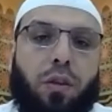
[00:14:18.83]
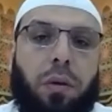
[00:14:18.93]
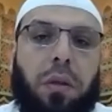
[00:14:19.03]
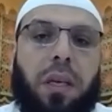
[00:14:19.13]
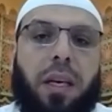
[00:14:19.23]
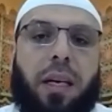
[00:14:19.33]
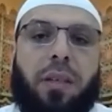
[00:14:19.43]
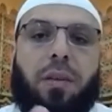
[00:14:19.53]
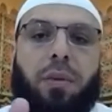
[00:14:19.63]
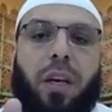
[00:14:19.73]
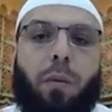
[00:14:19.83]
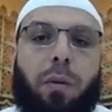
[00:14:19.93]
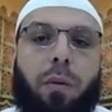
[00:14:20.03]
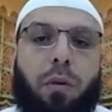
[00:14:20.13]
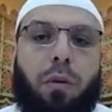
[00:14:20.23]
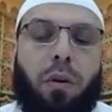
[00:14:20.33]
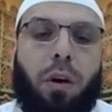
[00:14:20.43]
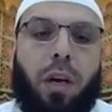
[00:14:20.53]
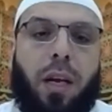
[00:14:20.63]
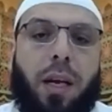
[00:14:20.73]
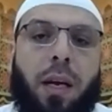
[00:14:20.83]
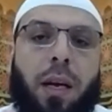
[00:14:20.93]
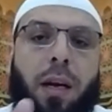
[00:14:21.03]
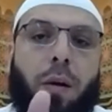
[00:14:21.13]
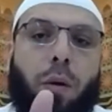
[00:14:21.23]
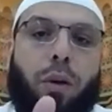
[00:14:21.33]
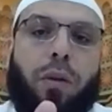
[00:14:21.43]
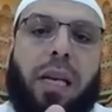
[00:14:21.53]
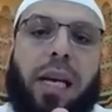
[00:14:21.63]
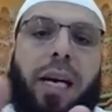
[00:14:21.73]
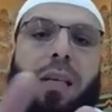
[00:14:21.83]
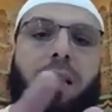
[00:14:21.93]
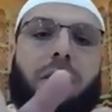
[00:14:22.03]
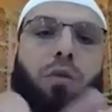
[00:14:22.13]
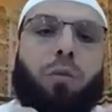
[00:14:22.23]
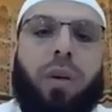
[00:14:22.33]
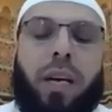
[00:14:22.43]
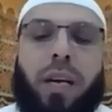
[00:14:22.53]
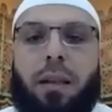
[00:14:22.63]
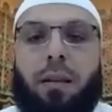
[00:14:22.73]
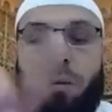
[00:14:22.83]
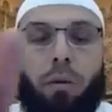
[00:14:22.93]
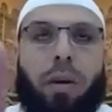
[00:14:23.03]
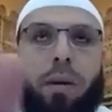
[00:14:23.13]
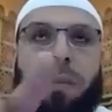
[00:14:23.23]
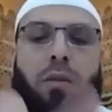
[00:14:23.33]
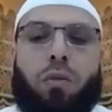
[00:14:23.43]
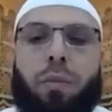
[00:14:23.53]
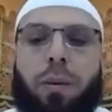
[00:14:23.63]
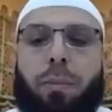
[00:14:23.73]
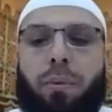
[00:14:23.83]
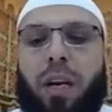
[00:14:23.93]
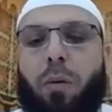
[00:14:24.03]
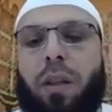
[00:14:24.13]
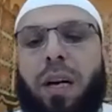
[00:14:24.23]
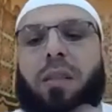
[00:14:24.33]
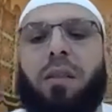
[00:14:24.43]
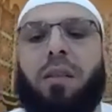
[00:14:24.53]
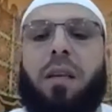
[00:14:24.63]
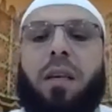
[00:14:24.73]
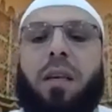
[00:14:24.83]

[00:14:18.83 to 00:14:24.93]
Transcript: So you take Asr, pray with Dhuhr early, or you delay Asr to pray Dhuhr, to pray with Asr